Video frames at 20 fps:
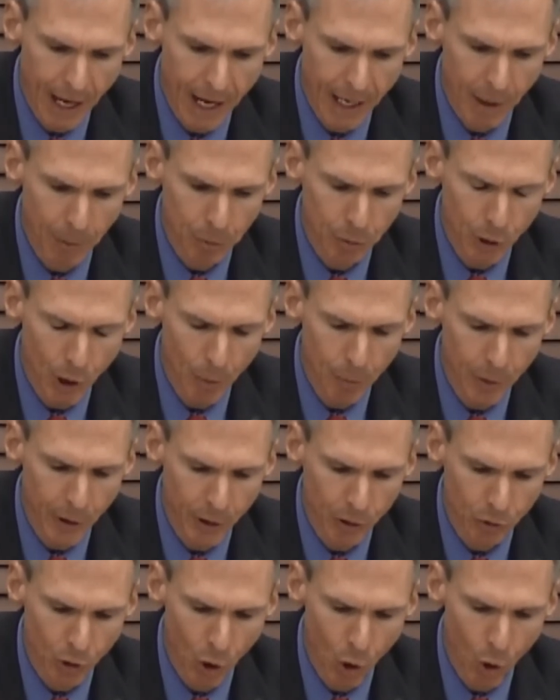an
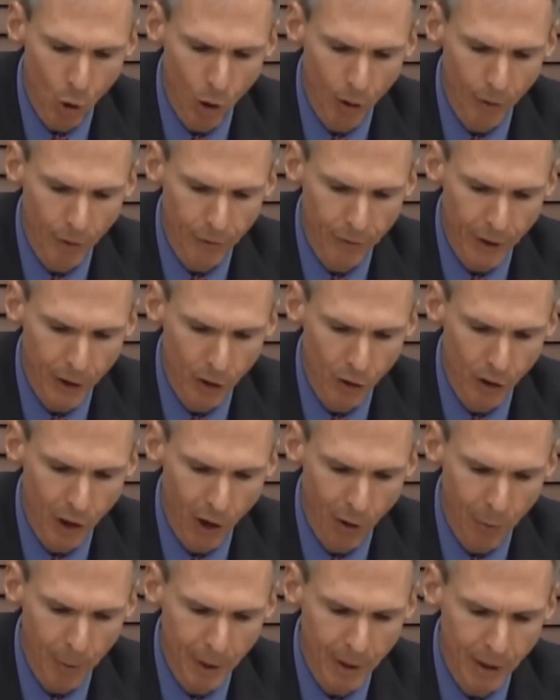appropriate role of the federal
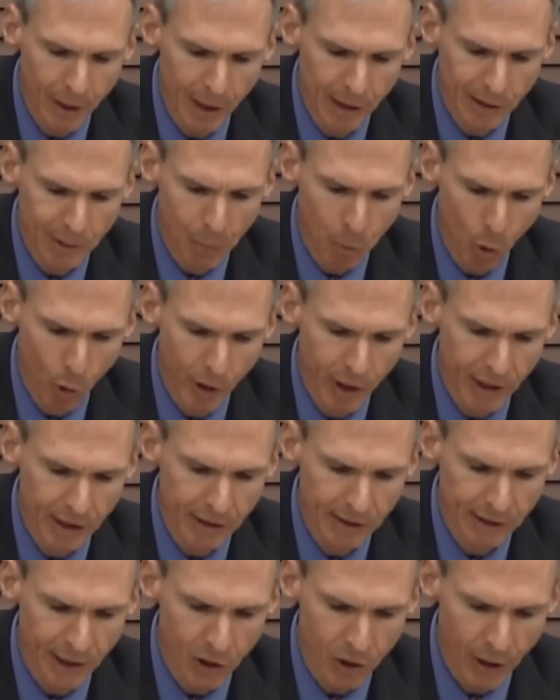government in
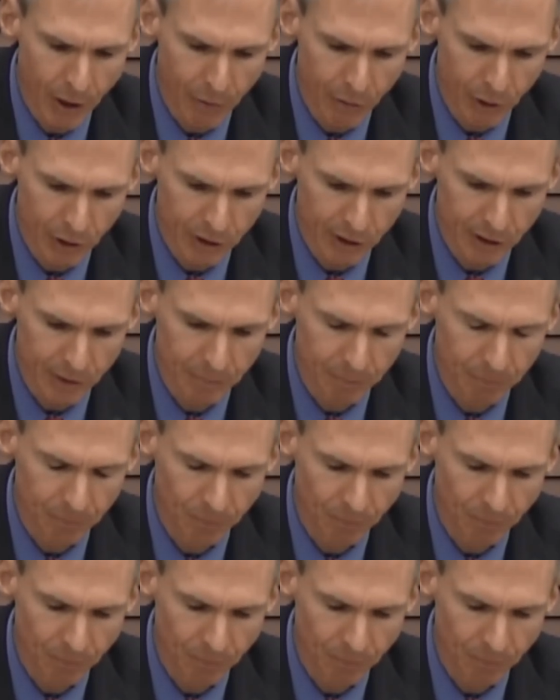supporting such efforts.